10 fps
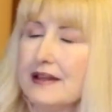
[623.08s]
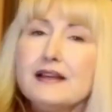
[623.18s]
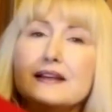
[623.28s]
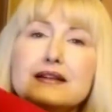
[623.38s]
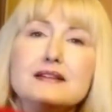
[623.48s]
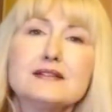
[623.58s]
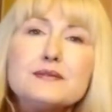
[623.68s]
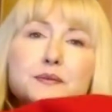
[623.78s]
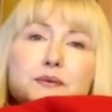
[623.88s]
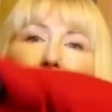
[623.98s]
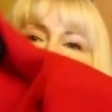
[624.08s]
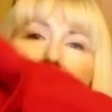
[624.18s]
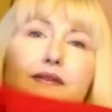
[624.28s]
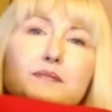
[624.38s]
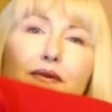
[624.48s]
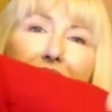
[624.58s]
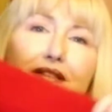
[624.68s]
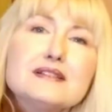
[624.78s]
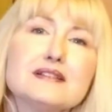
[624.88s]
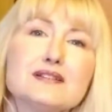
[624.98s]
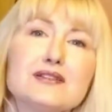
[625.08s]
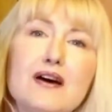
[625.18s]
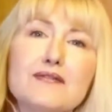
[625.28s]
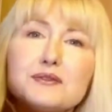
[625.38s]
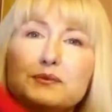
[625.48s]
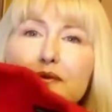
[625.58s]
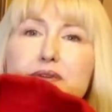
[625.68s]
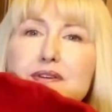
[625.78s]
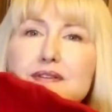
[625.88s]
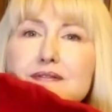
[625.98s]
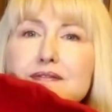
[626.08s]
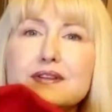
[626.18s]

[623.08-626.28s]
And it's wool, but it's a soft wool.